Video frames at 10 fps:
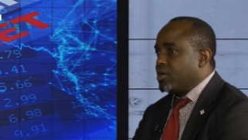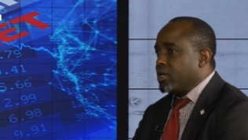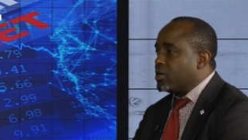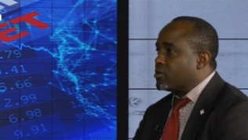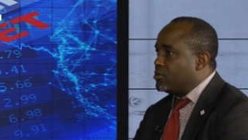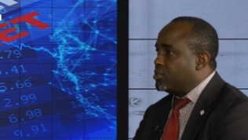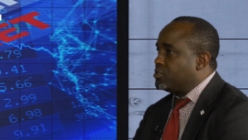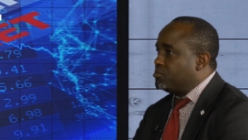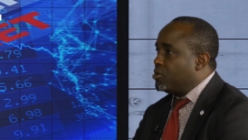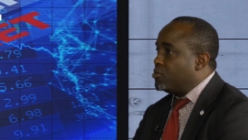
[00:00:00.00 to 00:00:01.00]

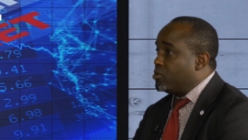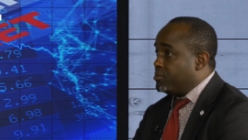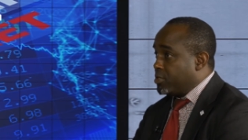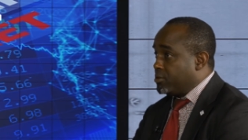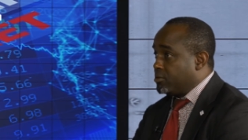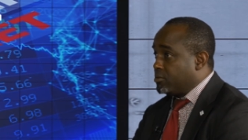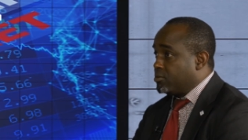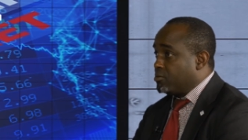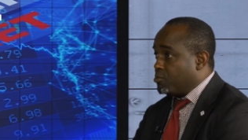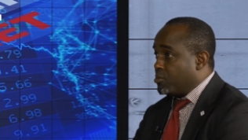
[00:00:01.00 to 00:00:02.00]
encourage more women
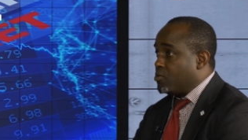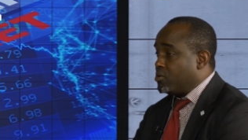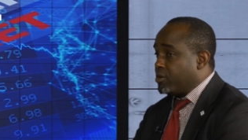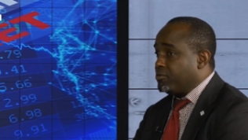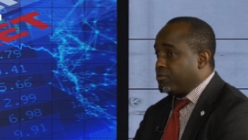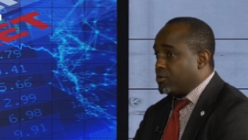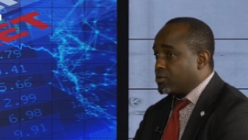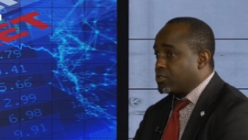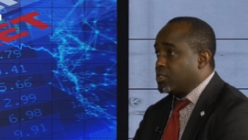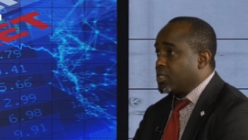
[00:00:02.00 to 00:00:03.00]

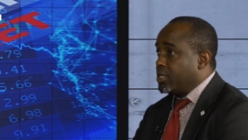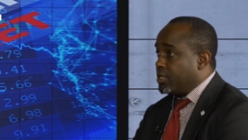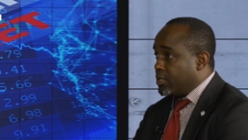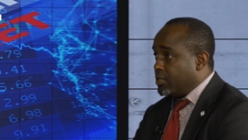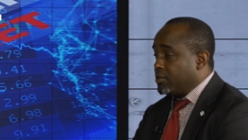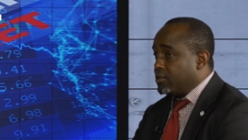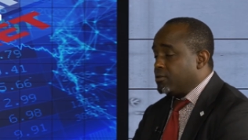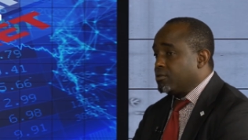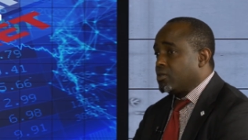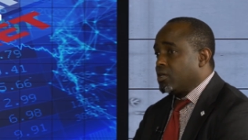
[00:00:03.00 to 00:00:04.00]
folks in
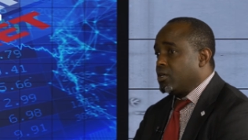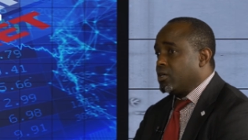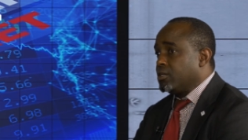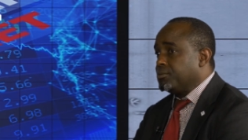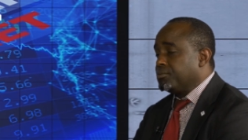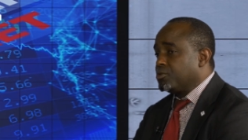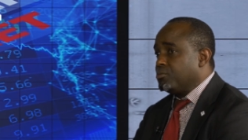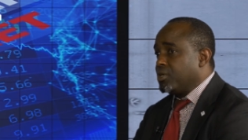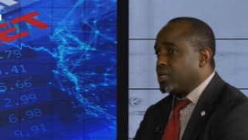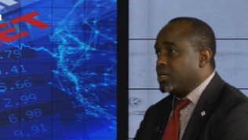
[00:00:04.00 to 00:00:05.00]
to
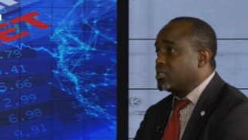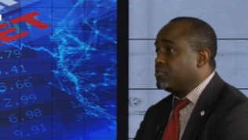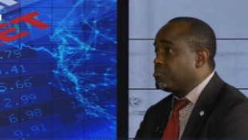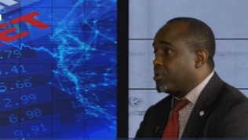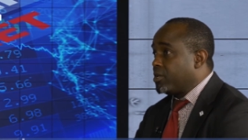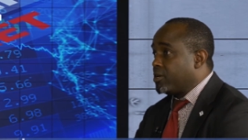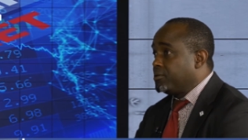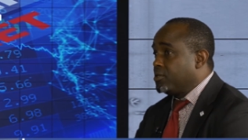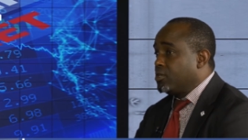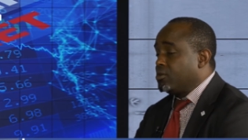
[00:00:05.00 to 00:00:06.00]
be an active player.
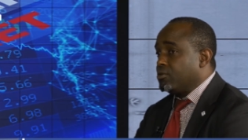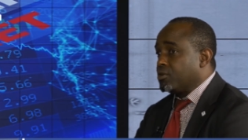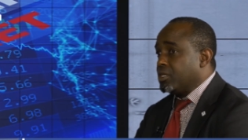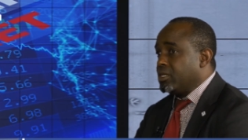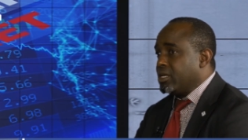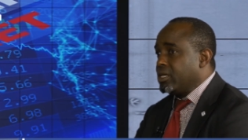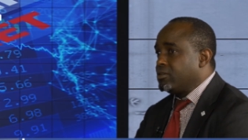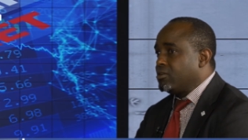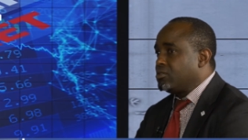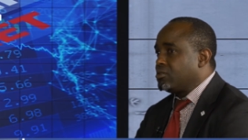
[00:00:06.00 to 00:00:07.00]
Okay,
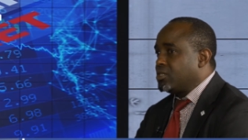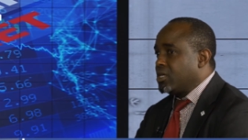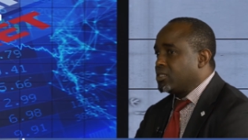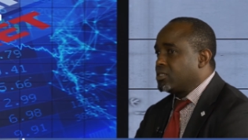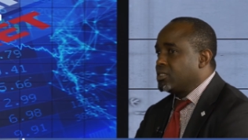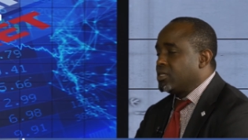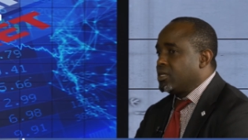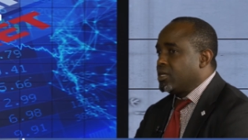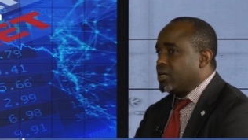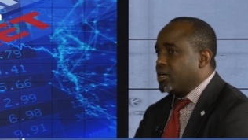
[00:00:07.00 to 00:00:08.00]
then not just that,
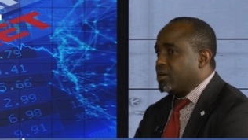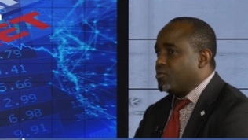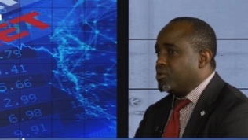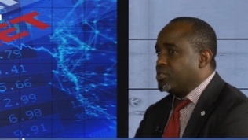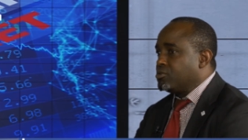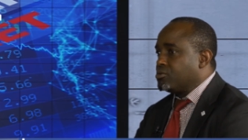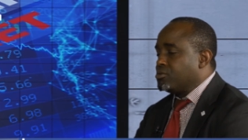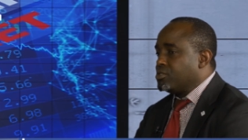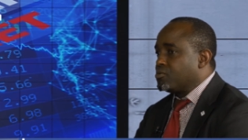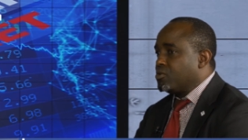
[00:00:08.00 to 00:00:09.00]
we need
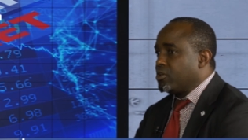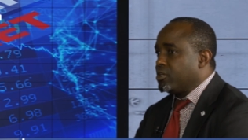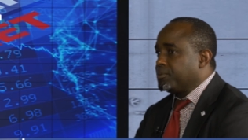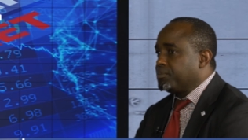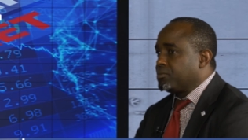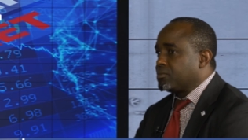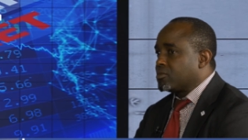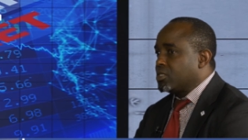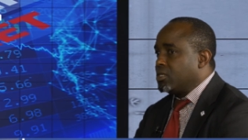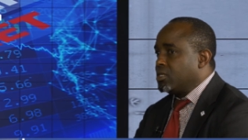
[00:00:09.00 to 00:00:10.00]
to equally
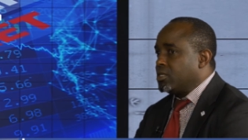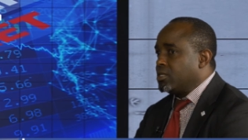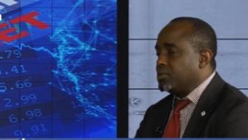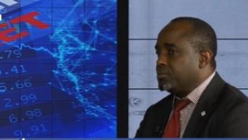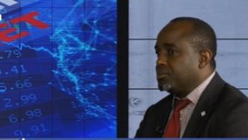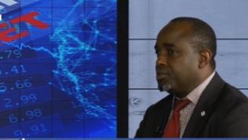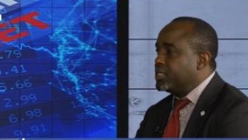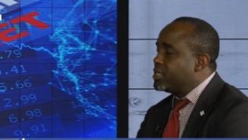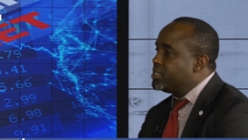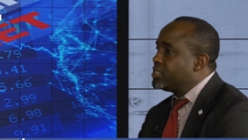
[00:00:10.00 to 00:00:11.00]

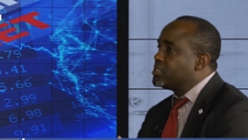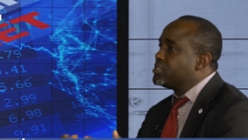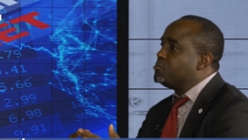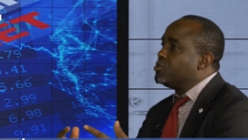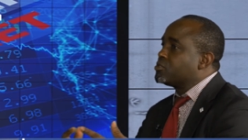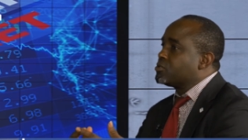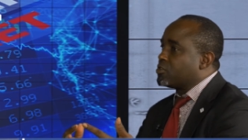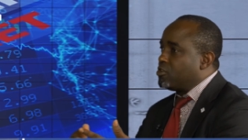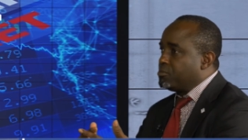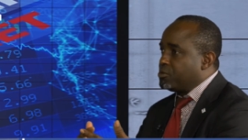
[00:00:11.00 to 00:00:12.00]
the agencies
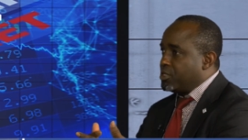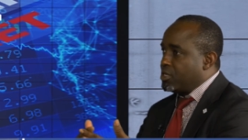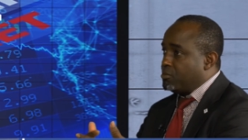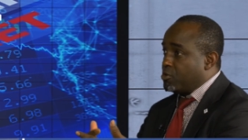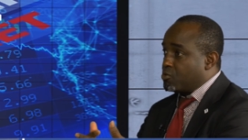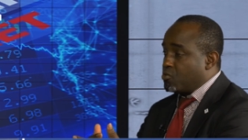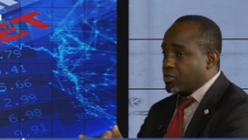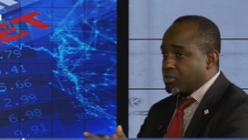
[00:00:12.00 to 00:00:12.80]
must come together, they must work